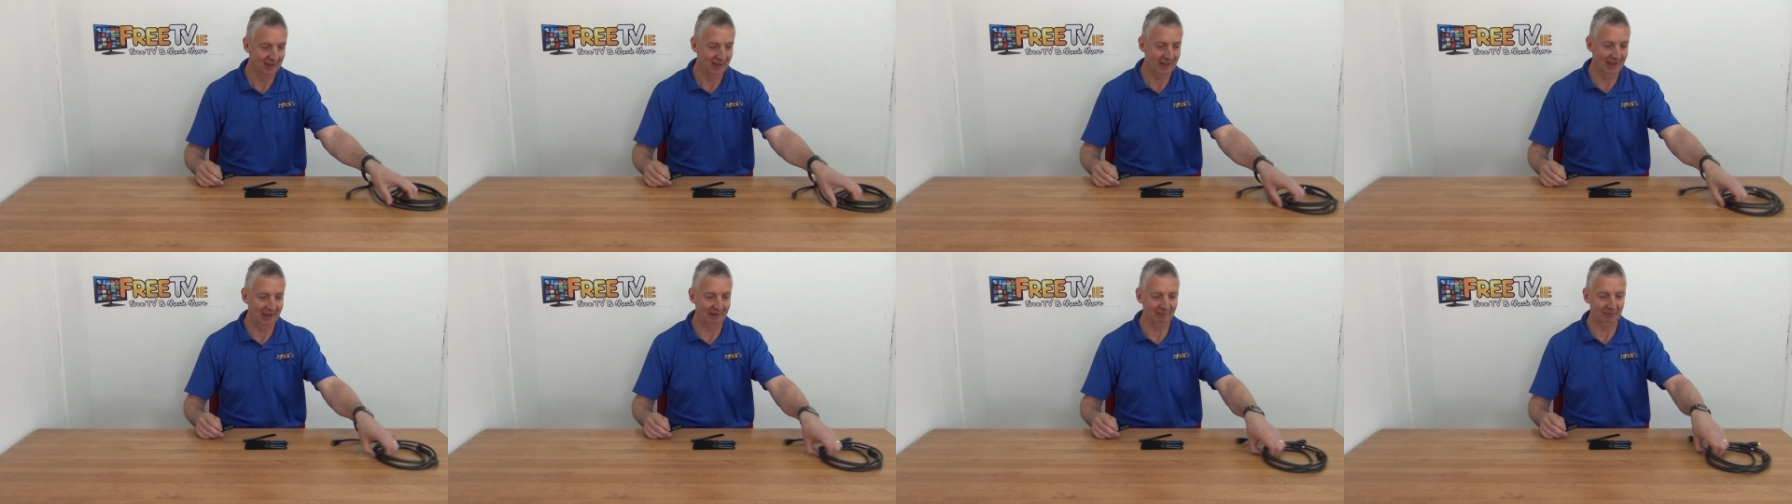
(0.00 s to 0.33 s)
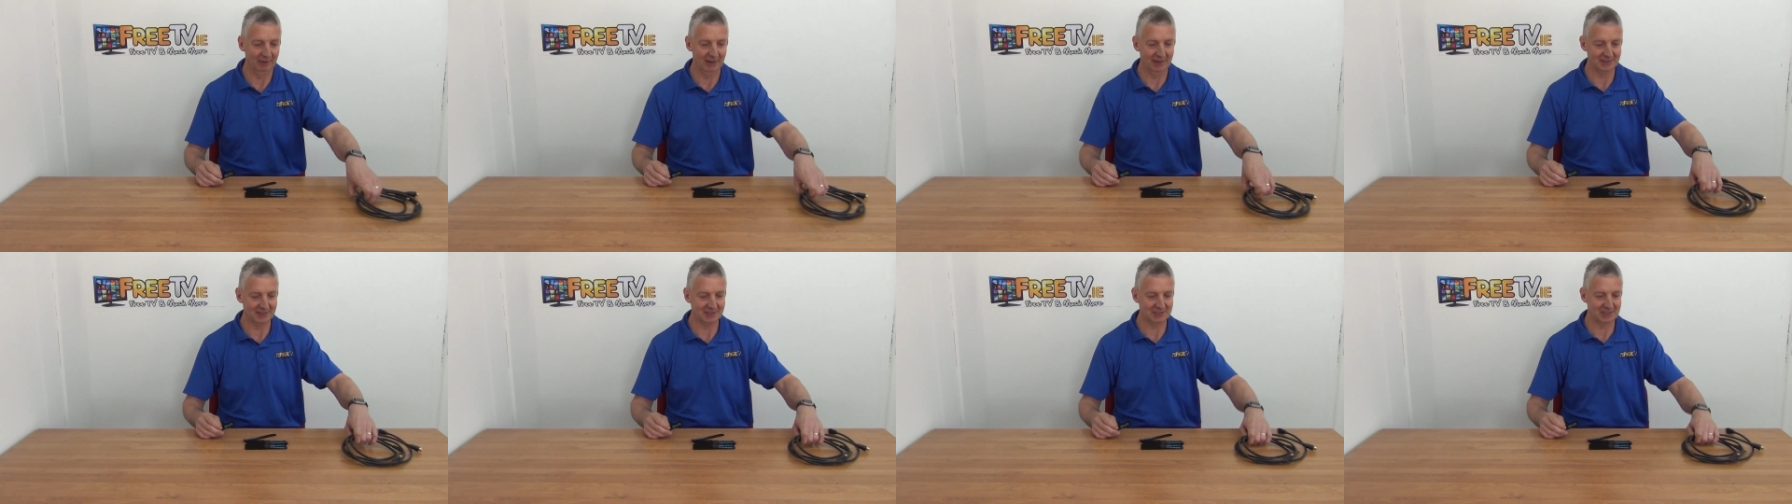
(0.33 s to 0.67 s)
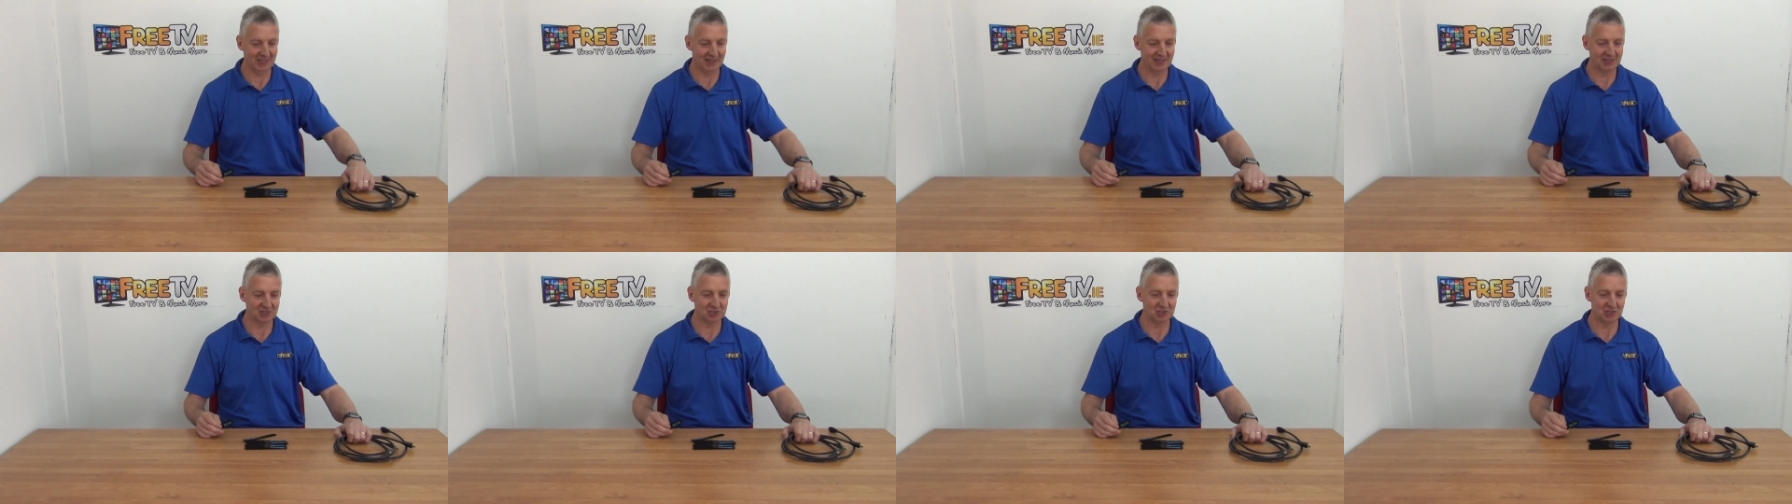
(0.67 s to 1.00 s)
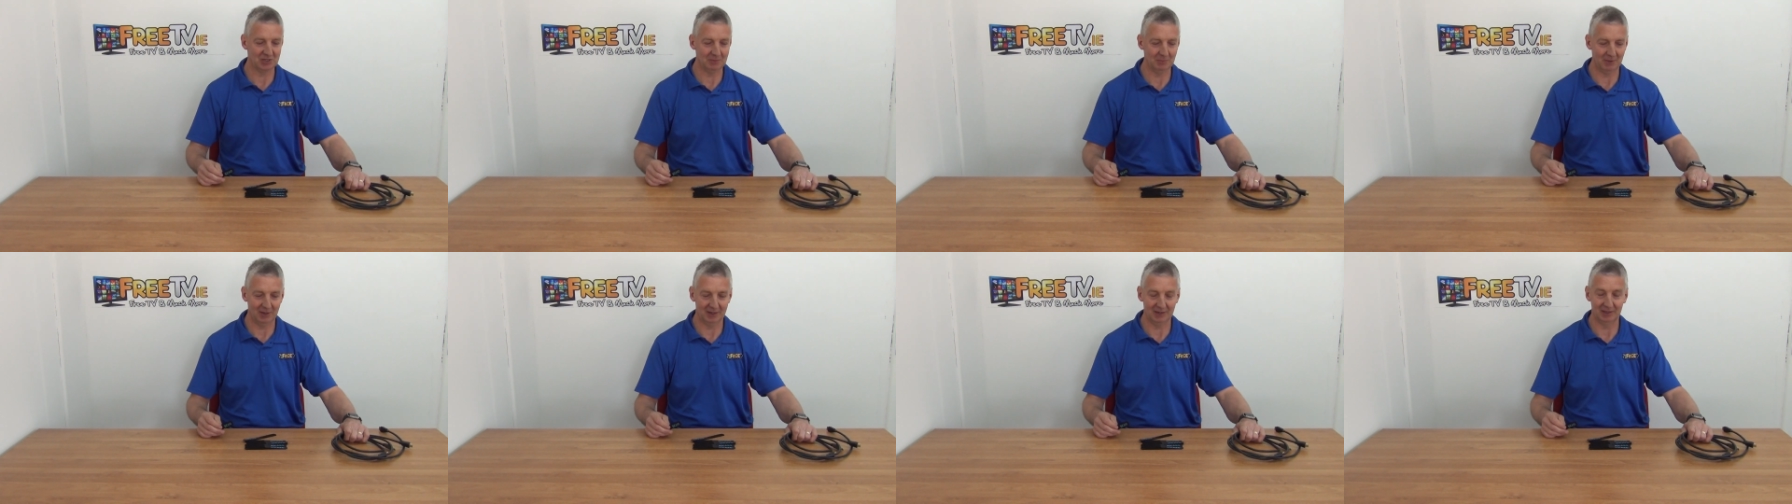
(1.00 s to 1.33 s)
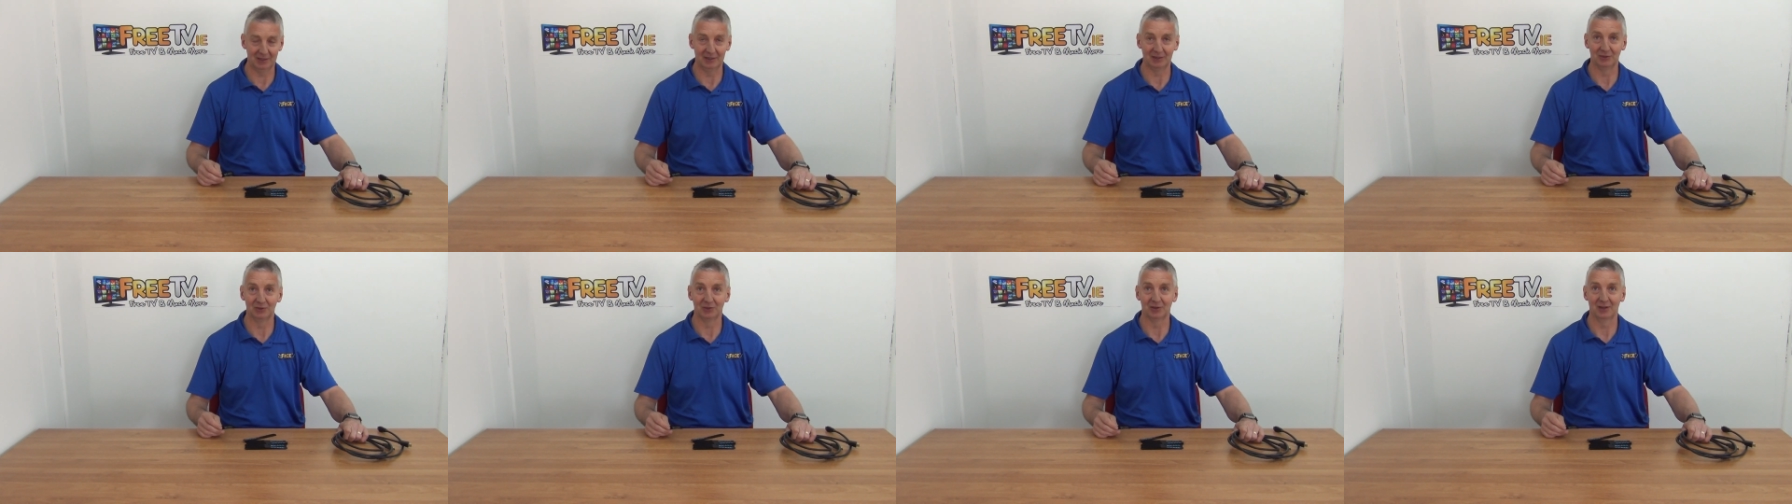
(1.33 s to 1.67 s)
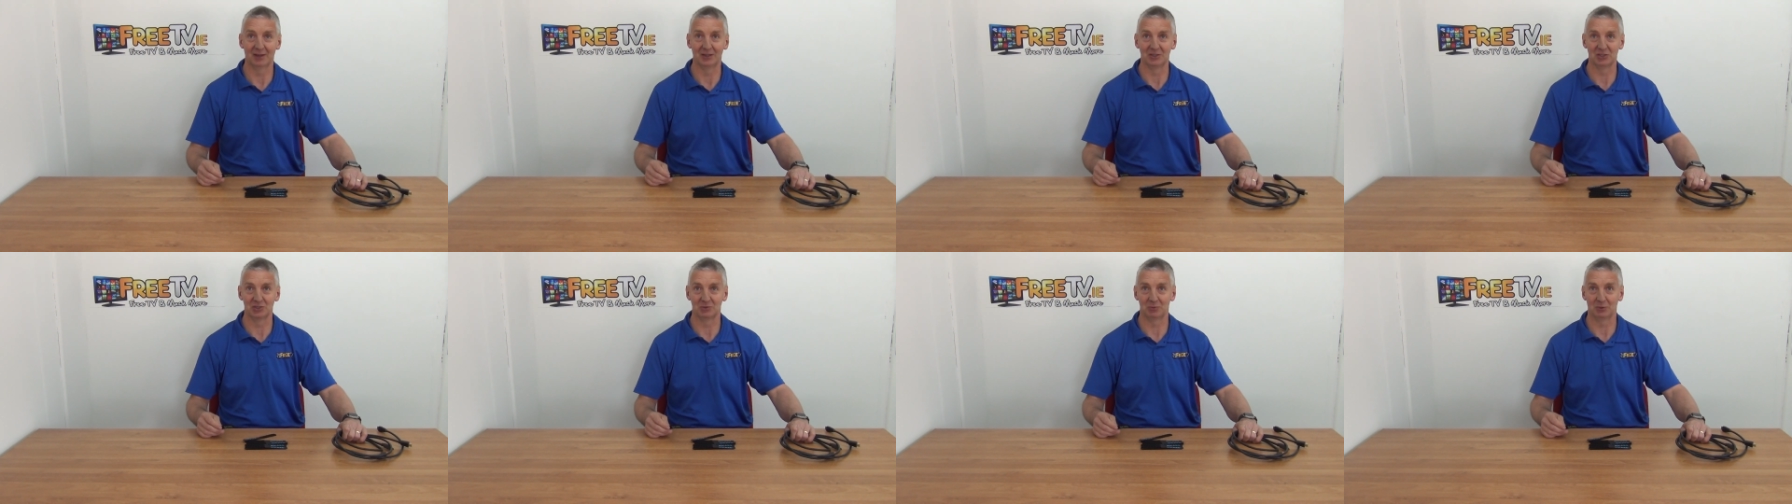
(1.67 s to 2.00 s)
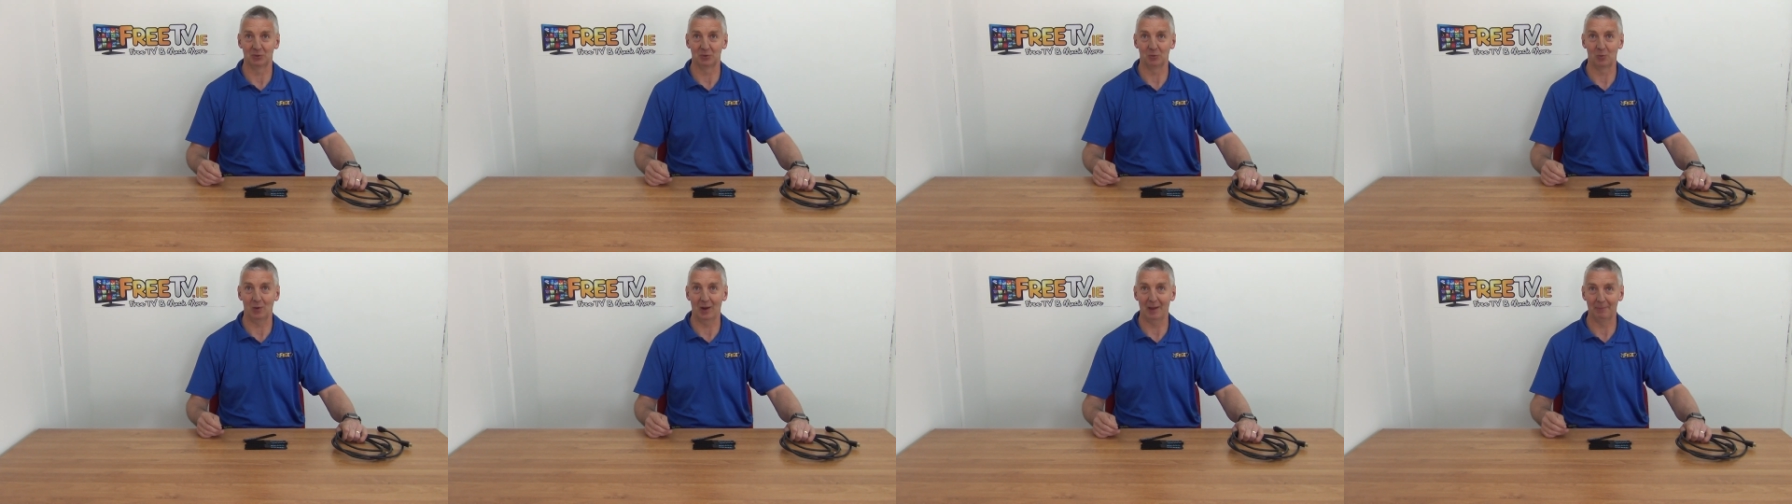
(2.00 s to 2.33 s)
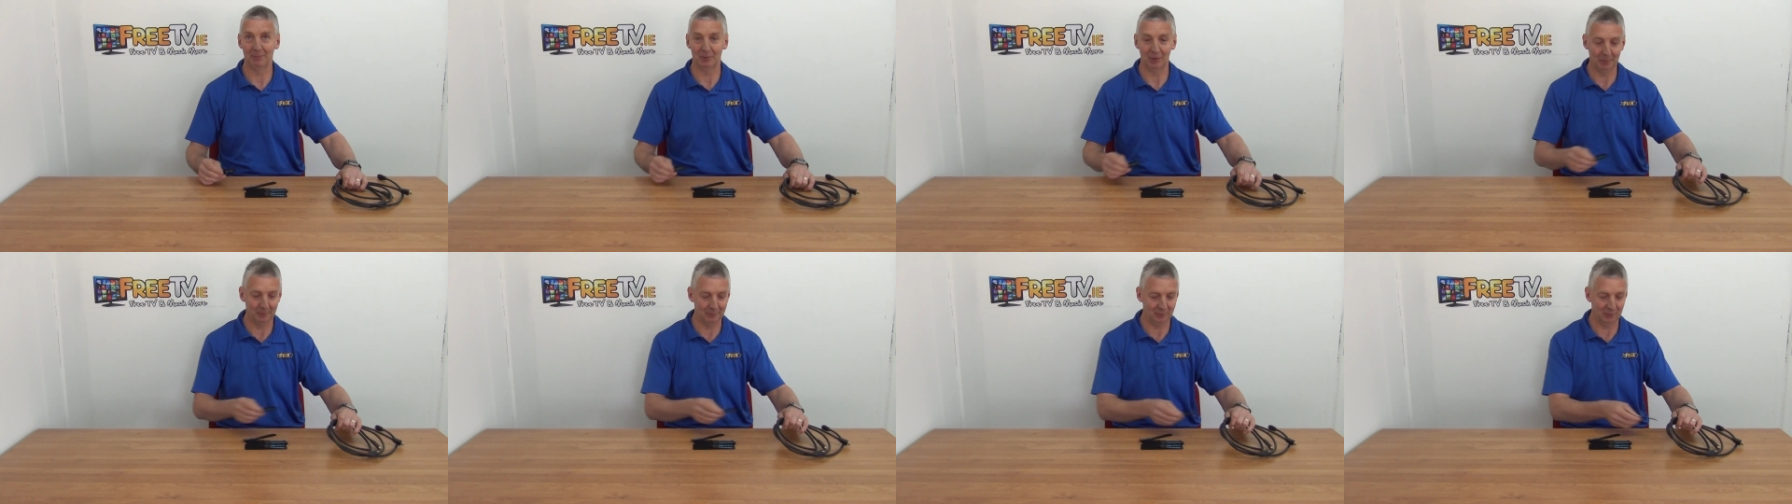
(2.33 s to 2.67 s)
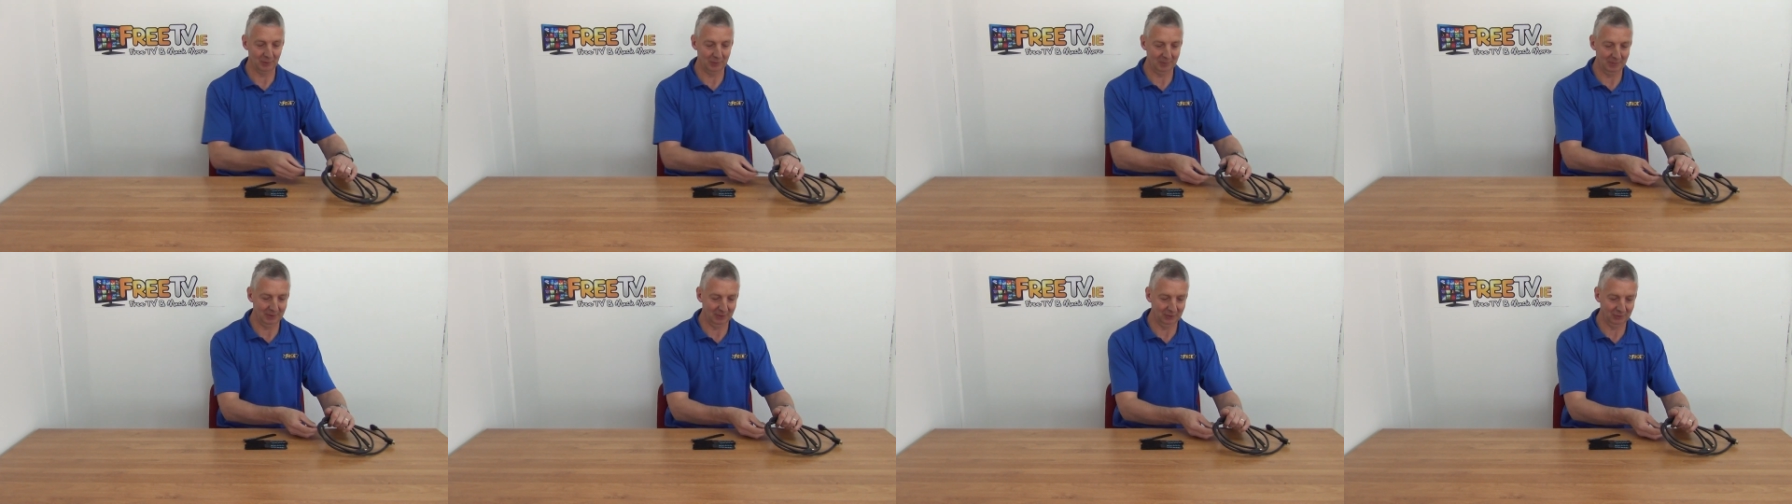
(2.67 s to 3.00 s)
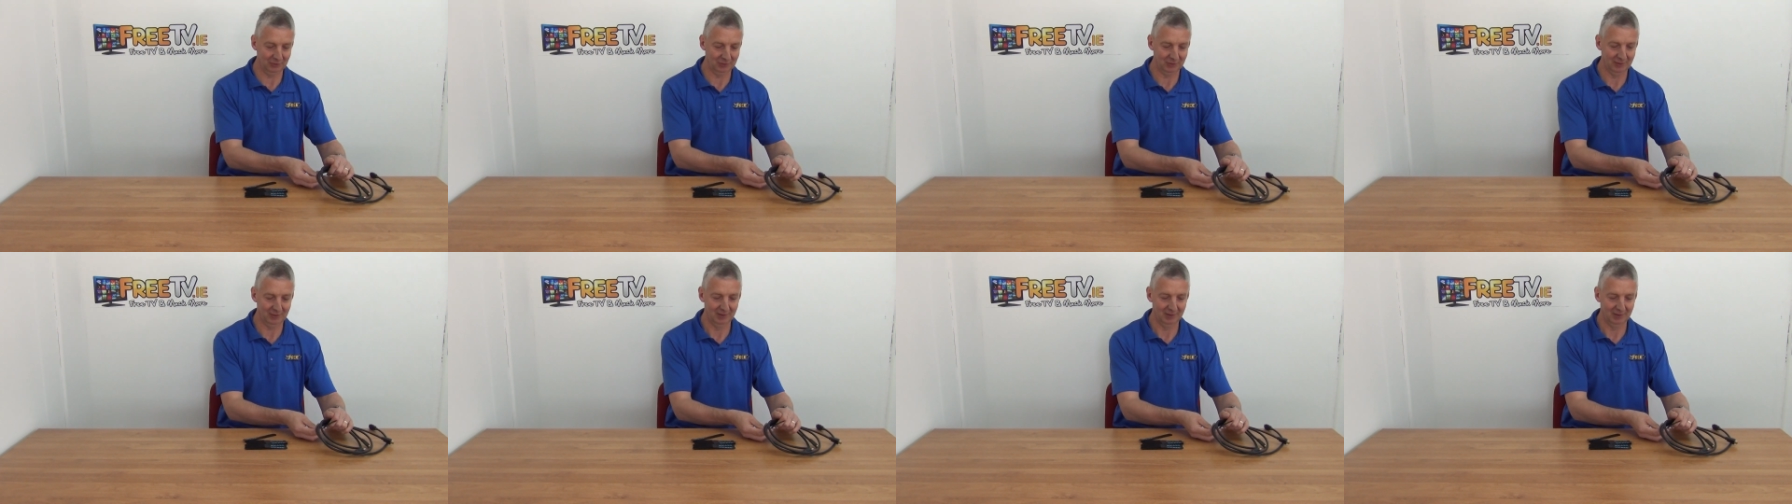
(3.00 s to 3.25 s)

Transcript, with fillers: I hit this HDMI lead, I just want to wrap it up for a minute.